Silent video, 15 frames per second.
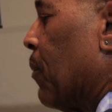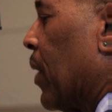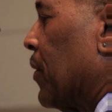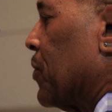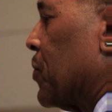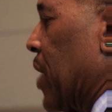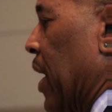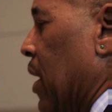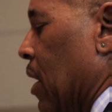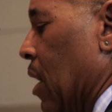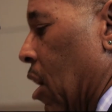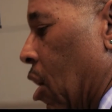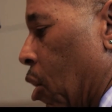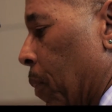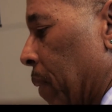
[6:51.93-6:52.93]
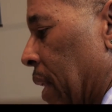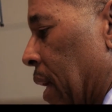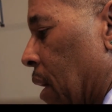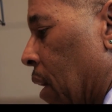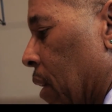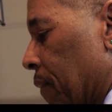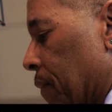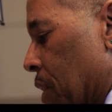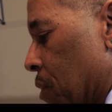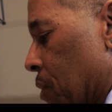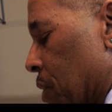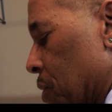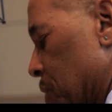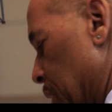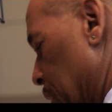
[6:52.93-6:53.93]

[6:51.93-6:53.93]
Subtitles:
So part of that means then that we have